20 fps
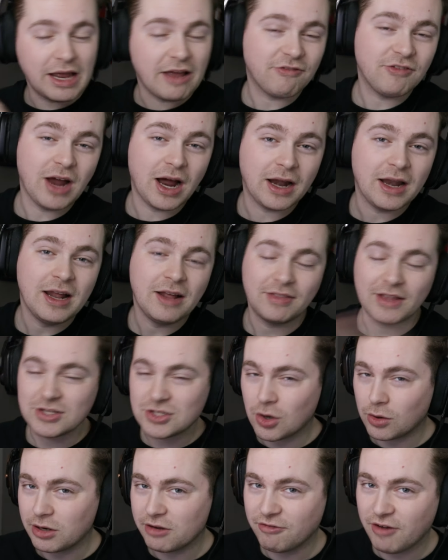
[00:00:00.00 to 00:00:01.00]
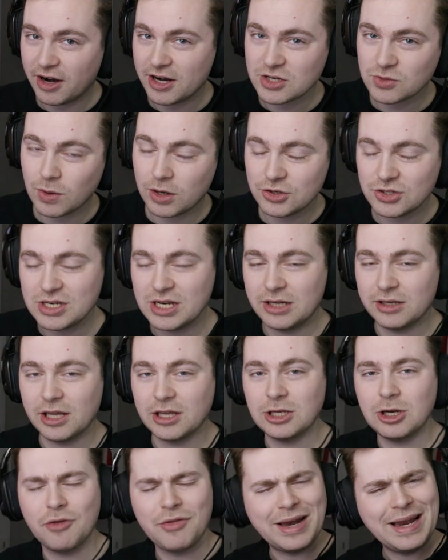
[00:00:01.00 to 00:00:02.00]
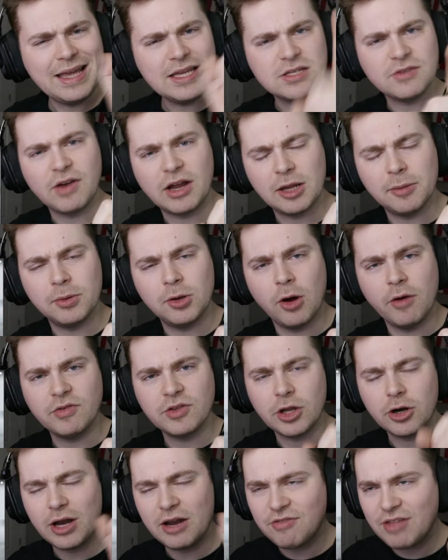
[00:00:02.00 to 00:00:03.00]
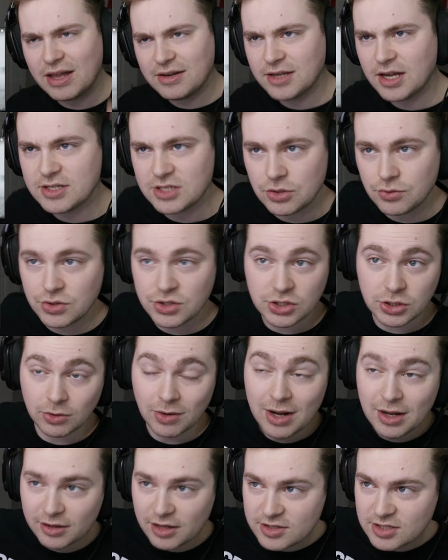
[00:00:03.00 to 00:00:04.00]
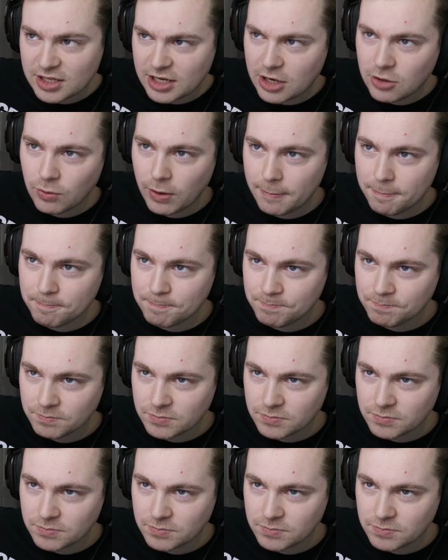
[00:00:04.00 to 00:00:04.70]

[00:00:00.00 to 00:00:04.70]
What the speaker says: If not, that's totally fine as well. Just need to let you know that it is available over there if that does interest you. Let's get into it.